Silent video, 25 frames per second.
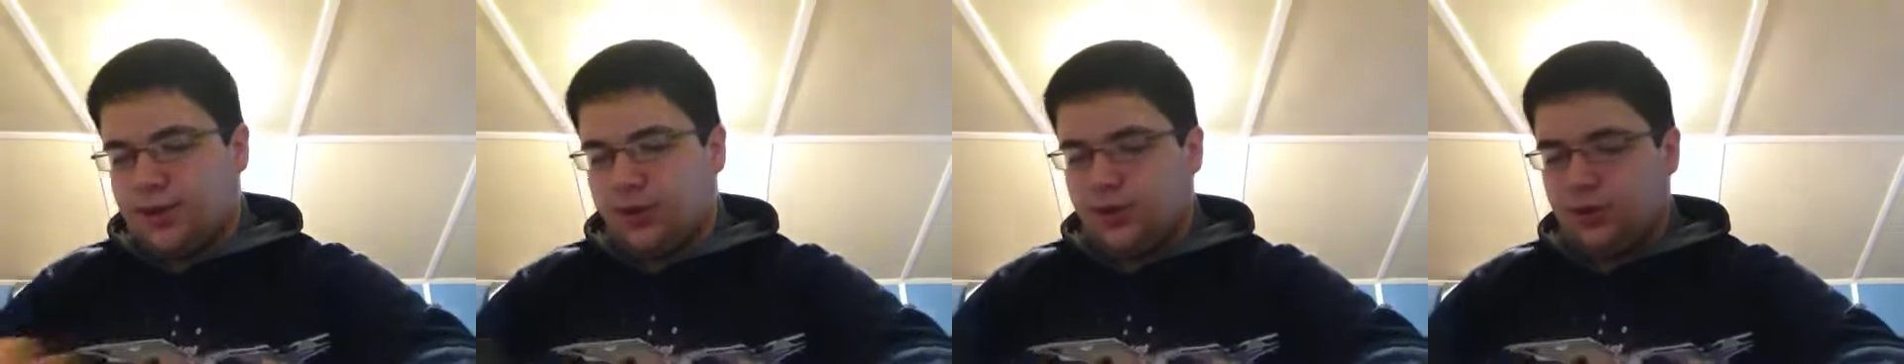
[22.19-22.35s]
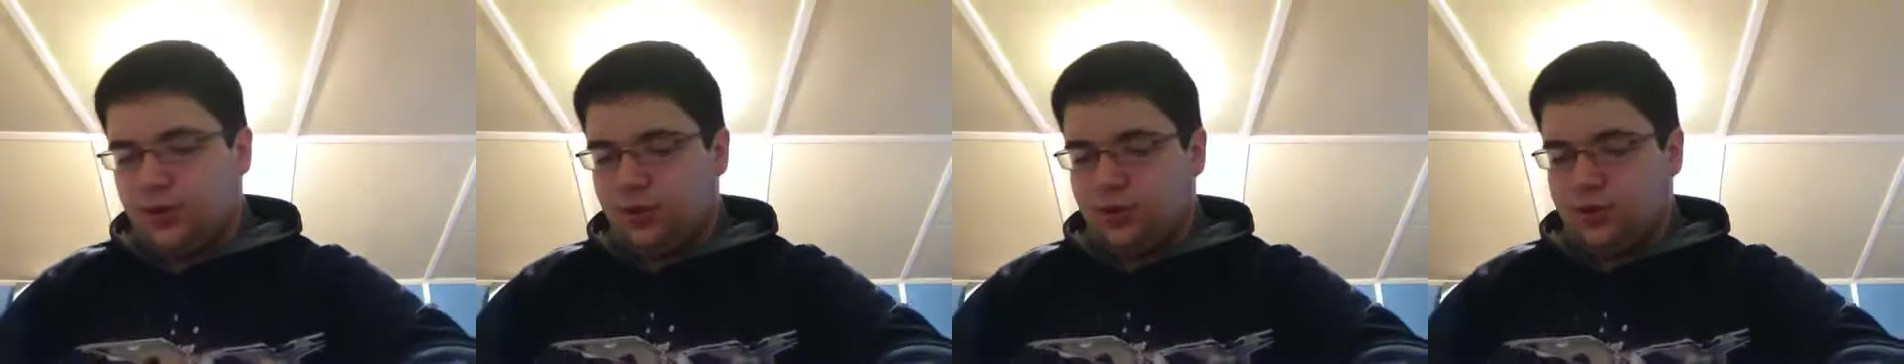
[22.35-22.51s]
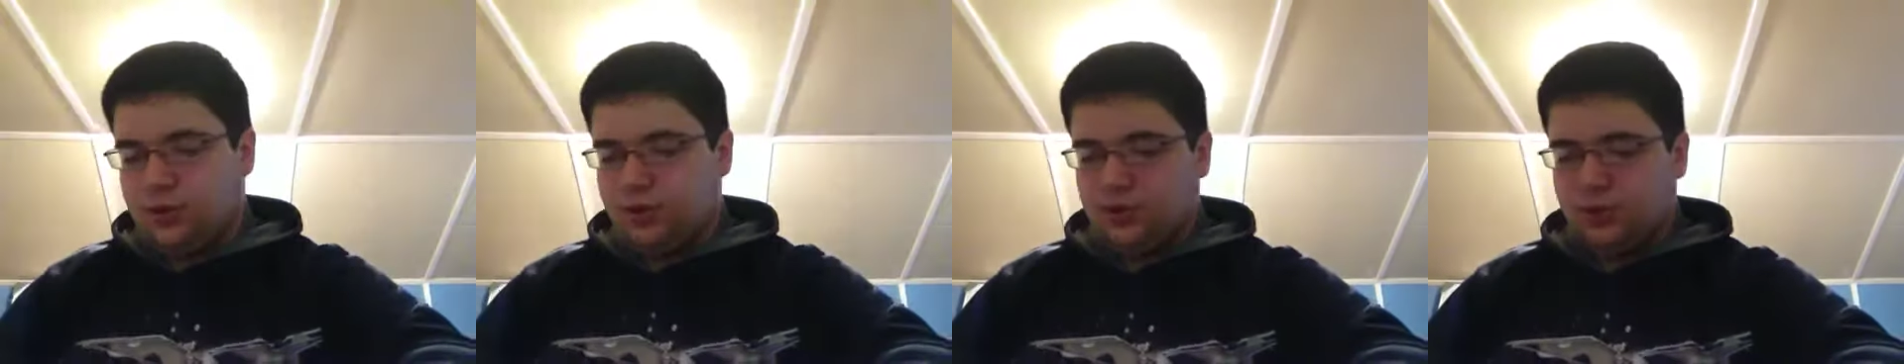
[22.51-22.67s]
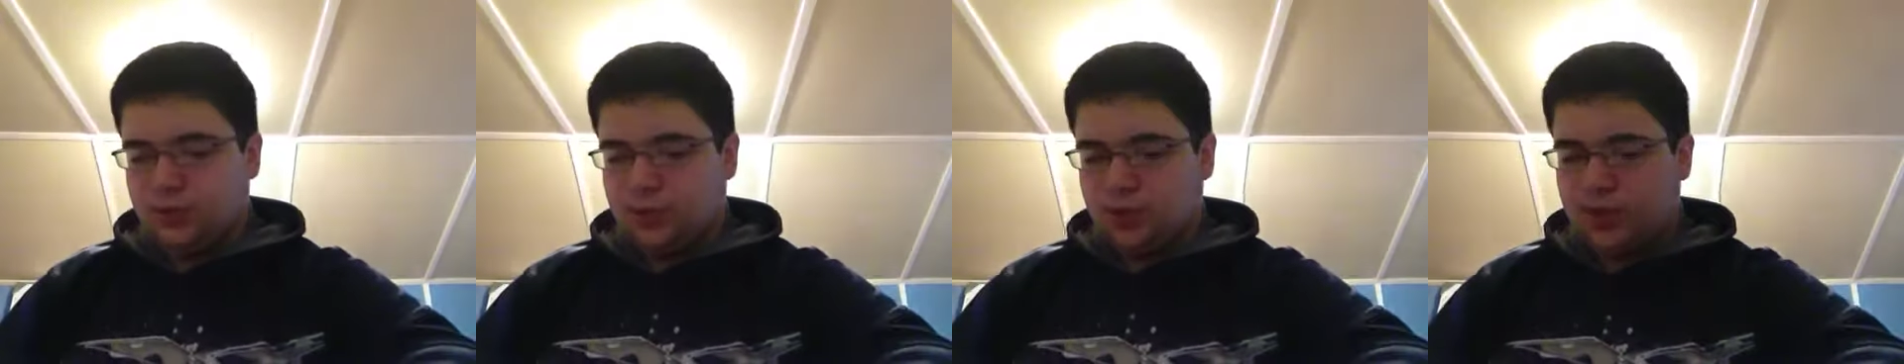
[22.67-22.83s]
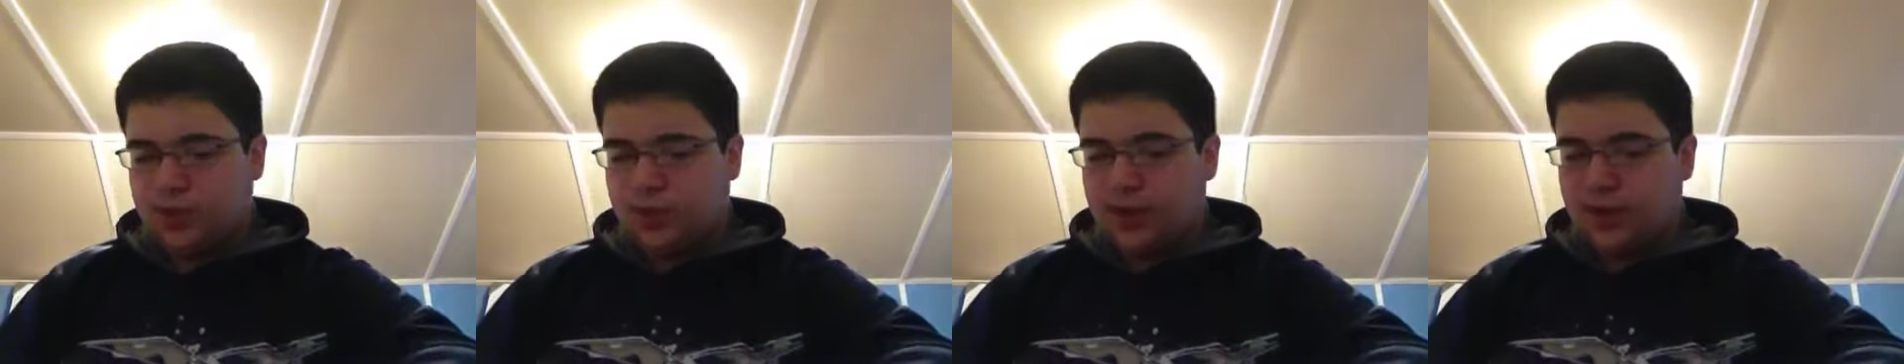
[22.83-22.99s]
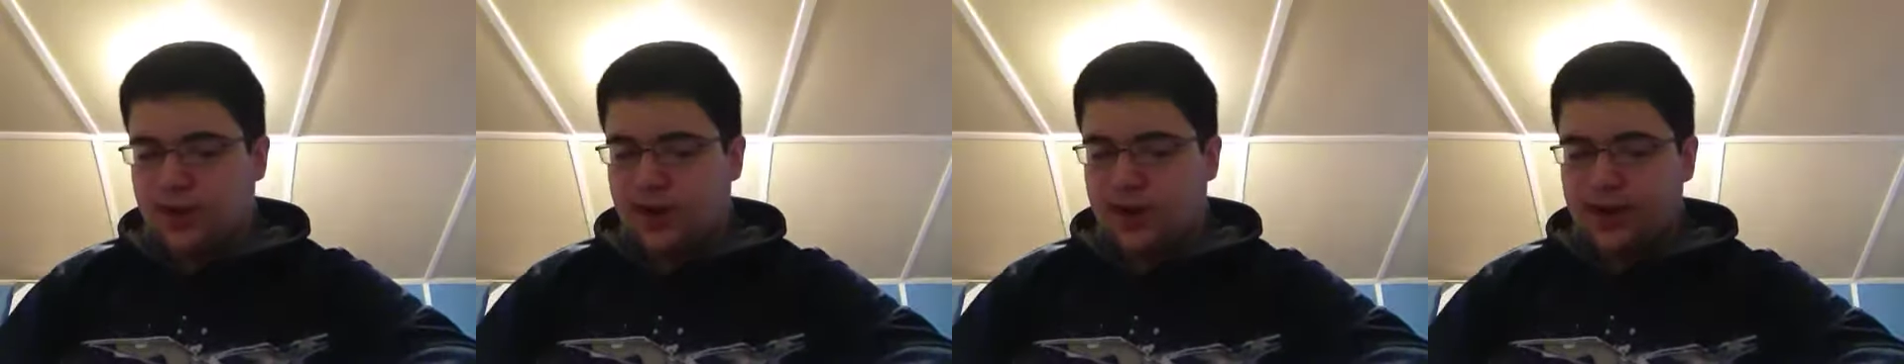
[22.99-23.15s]
you which one
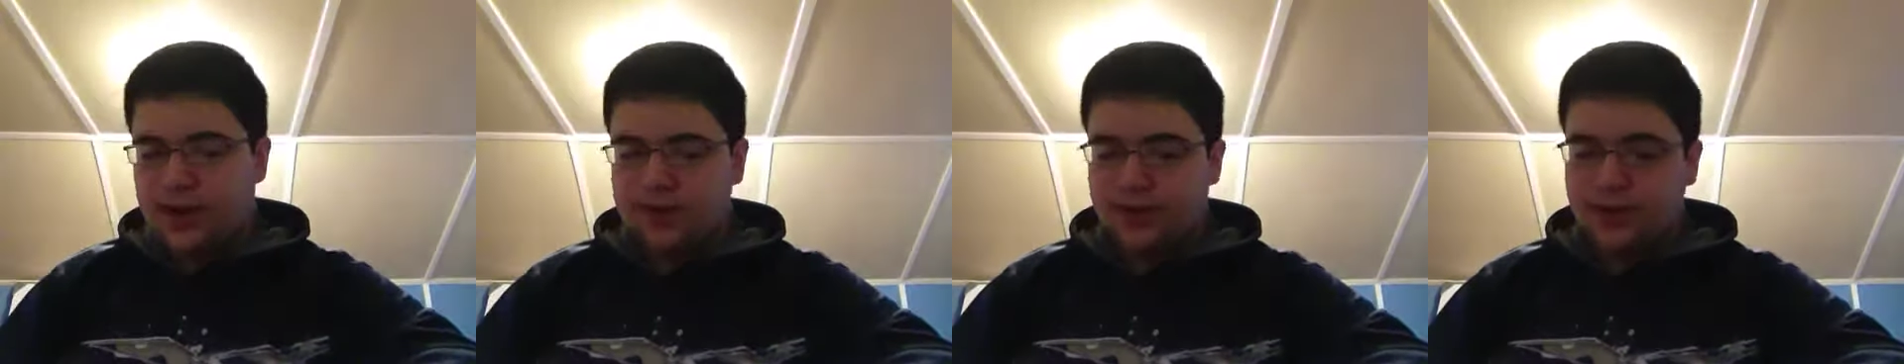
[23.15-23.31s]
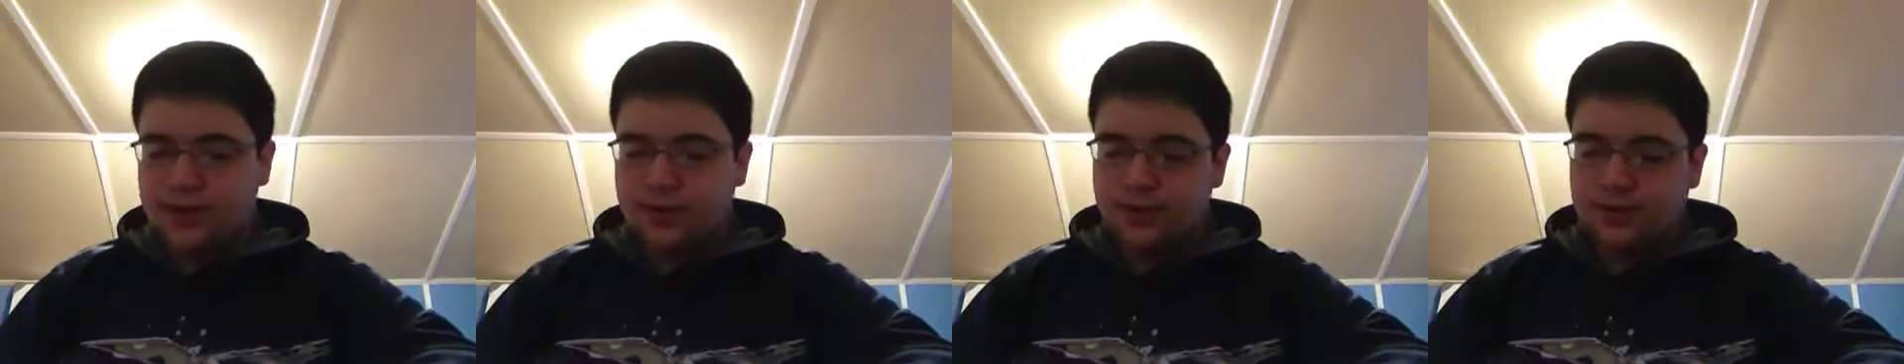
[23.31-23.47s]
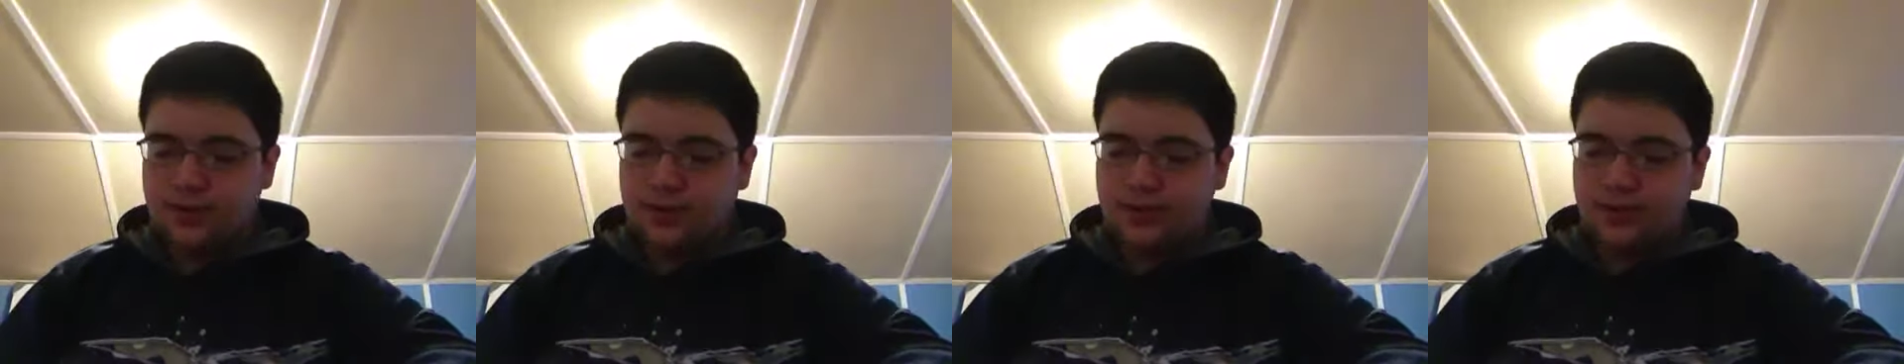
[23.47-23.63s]
that is.